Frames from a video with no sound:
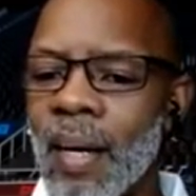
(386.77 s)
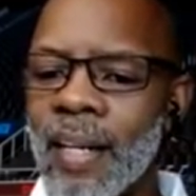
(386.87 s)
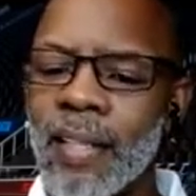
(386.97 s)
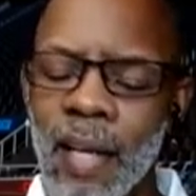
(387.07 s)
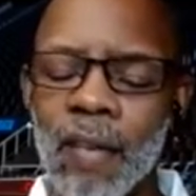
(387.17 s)

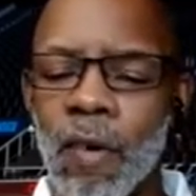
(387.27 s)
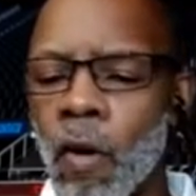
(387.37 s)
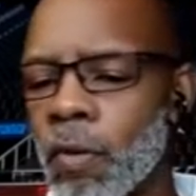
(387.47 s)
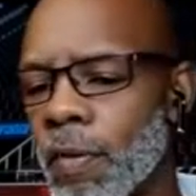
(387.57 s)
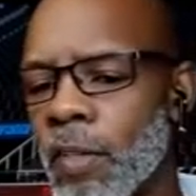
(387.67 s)
And then
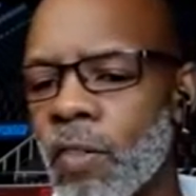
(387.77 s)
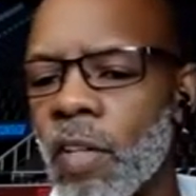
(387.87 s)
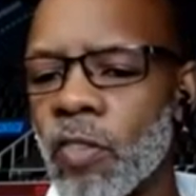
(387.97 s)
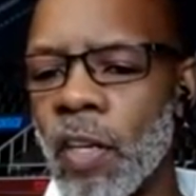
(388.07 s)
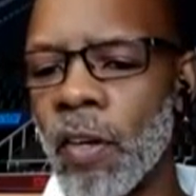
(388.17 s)
all of these
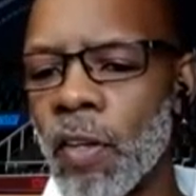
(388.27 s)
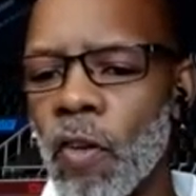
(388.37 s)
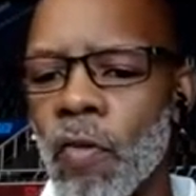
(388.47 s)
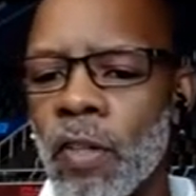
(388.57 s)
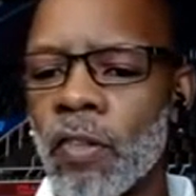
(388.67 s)
things carry
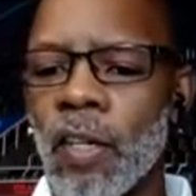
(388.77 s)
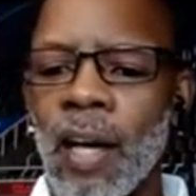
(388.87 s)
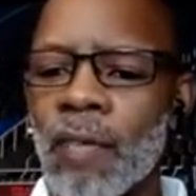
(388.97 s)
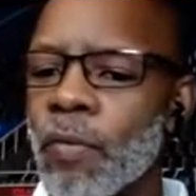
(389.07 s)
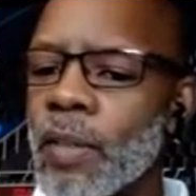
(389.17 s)
over into
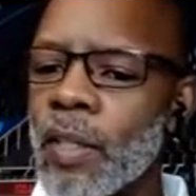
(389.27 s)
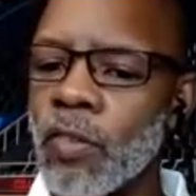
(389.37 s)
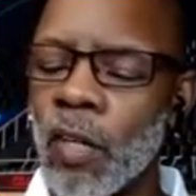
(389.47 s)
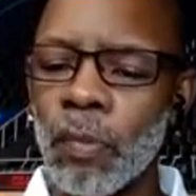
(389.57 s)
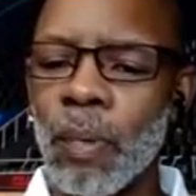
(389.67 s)
life when
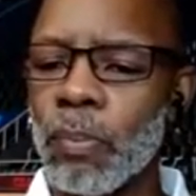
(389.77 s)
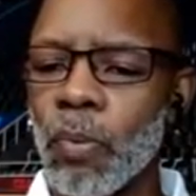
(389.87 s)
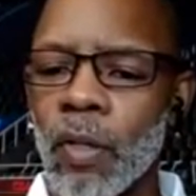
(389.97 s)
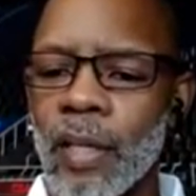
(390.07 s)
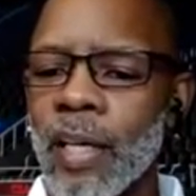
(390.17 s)
these young
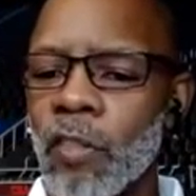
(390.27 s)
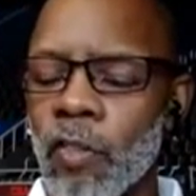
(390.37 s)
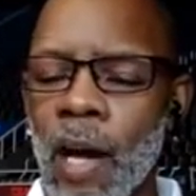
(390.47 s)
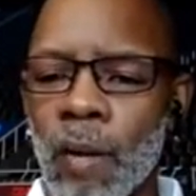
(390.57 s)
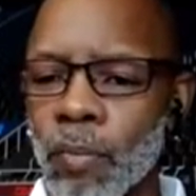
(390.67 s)
people are getting
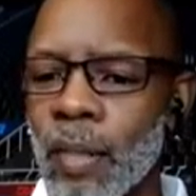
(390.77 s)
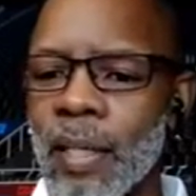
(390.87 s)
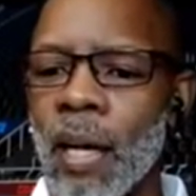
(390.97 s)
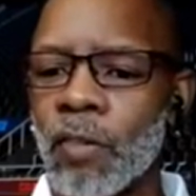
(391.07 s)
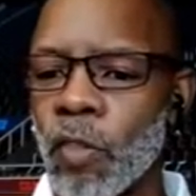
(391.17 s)
jobs and they
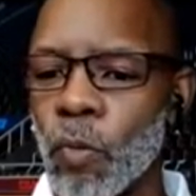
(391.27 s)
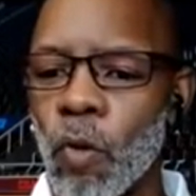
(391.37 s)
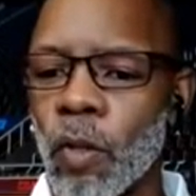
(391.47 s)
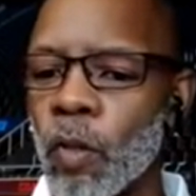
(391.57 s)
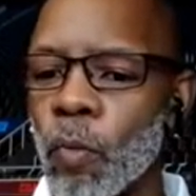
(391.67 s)
get out to the
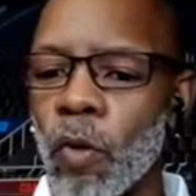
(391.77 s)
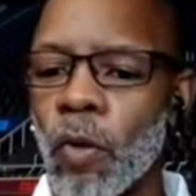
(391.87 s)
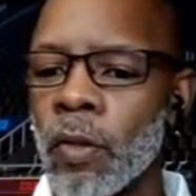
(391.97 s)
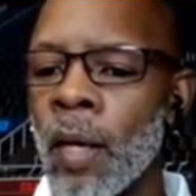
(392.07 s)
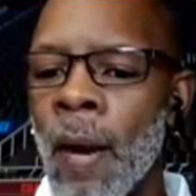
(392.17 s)
working
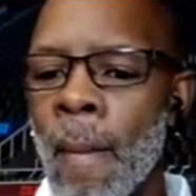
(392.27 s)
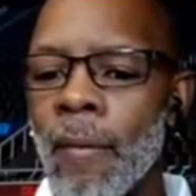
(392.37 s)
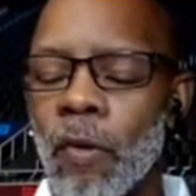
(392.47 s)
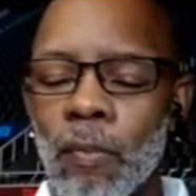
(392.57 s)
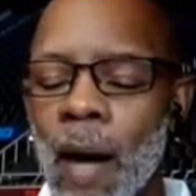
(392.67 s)
world.
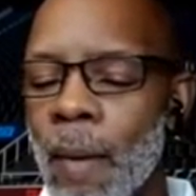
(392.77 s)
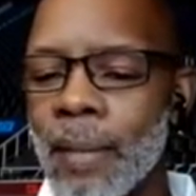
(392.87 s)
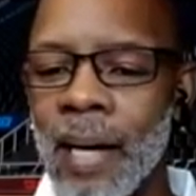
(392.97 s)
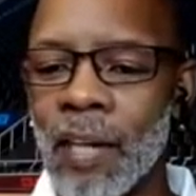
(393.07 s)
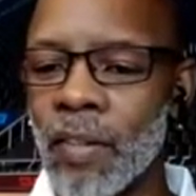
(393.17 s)
Mom
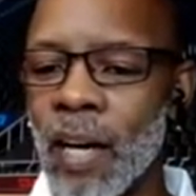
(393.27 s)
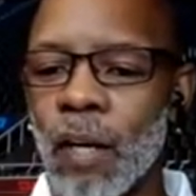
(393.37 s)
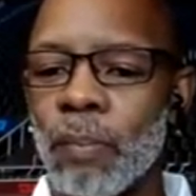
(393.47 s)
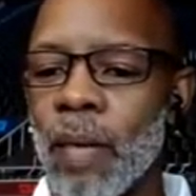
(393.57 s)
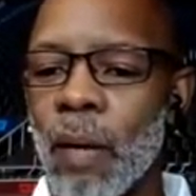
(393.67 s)
and dad are
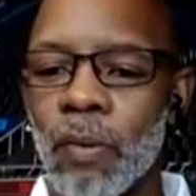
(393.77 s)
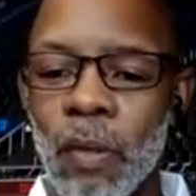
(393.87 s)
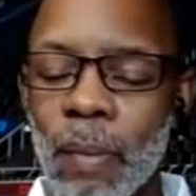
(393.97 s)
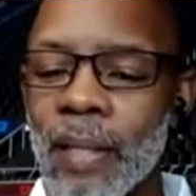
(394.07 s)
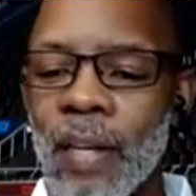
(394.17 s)
not going to be able
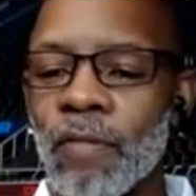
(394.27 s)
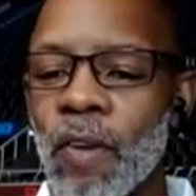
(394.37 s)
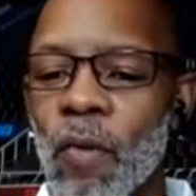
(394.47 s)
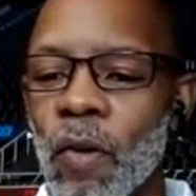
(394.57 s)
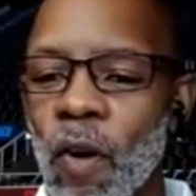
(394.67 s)
to make that
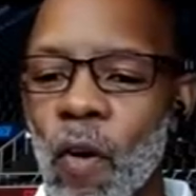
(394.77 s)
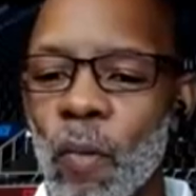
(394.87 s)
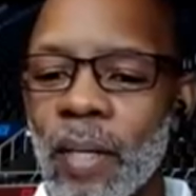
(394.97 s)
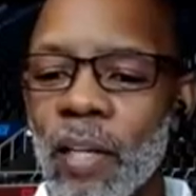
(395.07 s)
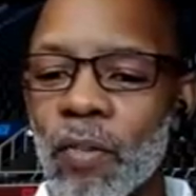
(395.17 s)
phone
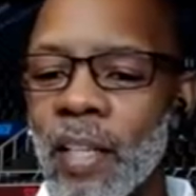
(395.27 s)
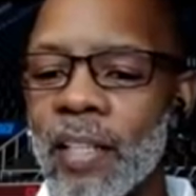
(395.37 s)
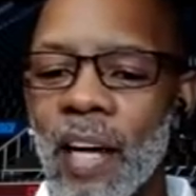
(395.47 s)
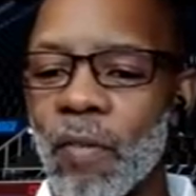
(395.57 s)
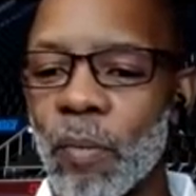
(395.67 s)
call when they don't
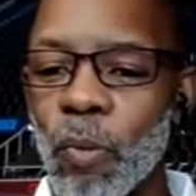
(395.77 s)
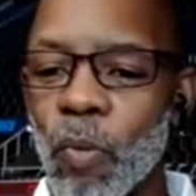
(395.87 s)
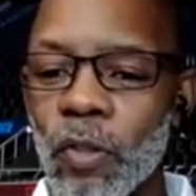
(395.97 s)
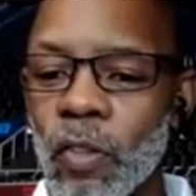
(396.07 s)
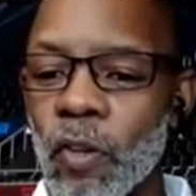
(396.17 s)
get that
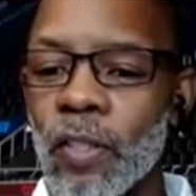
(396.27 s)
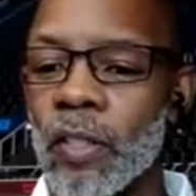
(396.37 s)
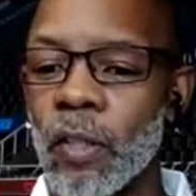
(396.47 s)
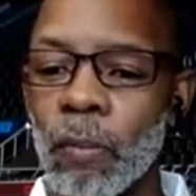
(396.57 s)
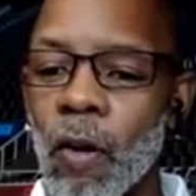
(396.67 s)
report turned
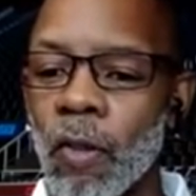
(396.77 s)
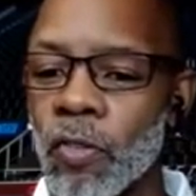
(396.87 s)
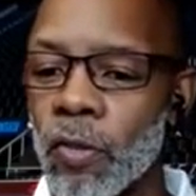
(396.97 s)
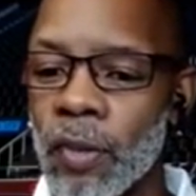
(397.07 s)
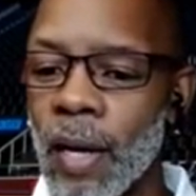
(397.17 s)
into the
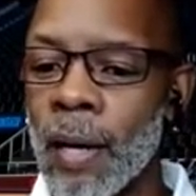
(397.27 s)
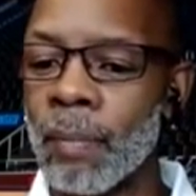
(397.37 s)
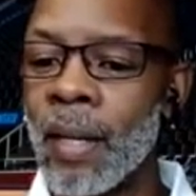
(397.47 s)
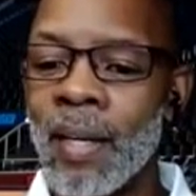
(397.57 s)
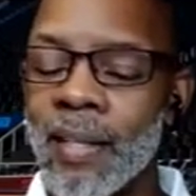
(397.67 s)
boss on
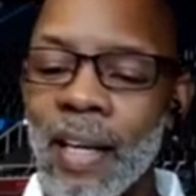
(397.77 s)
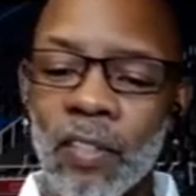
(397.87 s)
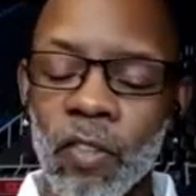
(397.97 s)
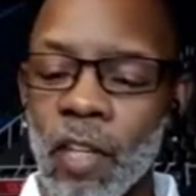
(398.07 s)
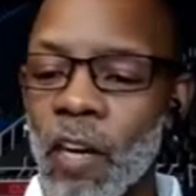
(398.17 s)
time. That
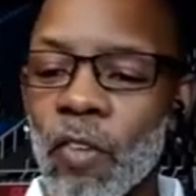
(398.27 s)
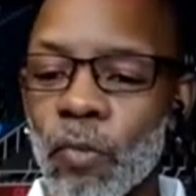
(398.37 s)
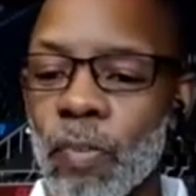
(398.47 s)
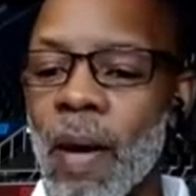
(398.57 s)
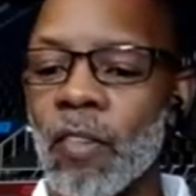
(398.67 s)
is their
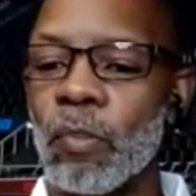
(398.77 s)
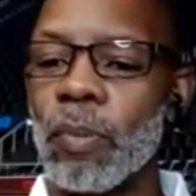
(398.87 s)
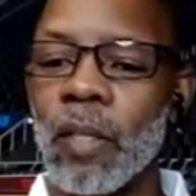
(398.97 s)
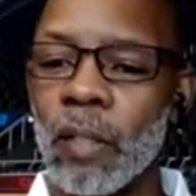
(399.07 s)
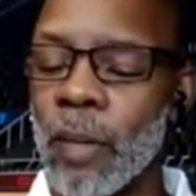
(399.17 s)

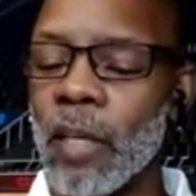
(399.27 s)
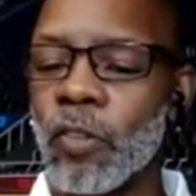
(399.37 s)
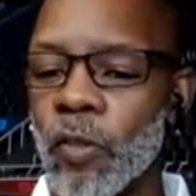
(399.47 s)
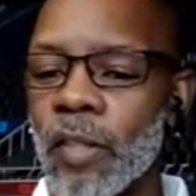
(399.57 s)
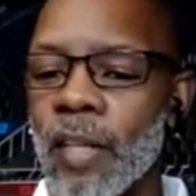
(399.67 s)
responsibility to make
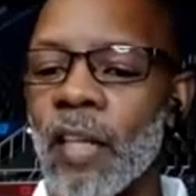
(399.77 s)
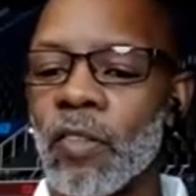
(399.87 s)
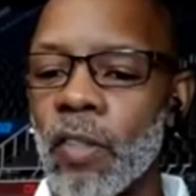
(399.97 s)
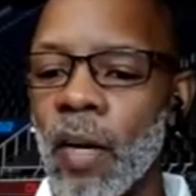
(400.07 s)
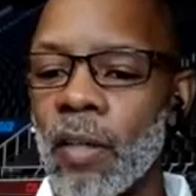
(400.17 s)
sure that
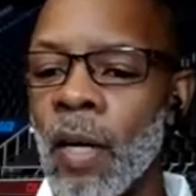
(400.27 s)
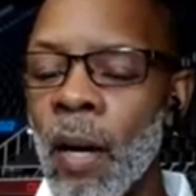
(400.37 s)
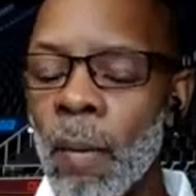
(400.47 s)
that's done.